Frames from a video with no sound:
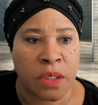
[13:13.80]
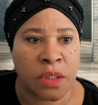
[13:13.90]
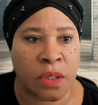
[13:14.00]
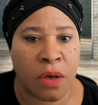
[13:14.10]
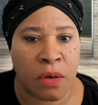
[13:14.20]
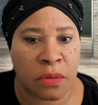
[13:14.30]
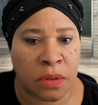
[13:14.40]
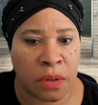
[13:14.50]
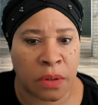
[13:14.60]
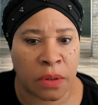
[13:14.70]
She
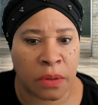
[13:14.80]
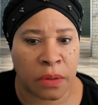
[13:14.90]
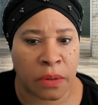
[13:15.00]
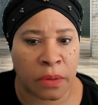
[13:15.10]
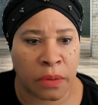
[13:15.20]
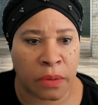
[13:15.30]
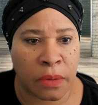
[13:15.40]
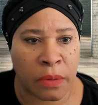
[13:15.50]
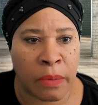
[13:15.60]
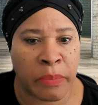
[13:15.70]
goes,
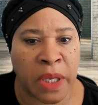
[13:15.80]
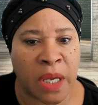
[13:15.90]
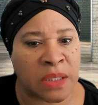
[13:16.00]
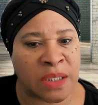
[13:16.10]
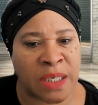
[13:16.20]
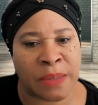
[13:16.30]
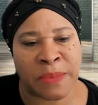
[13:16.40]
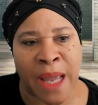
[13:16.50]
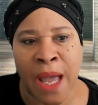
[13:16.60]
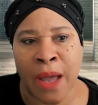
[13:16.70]
because deep
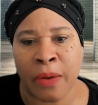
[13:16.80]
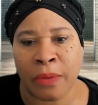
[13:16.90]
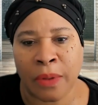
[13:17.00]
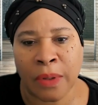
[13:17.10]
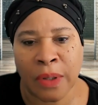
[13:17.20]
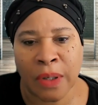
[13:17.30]
down,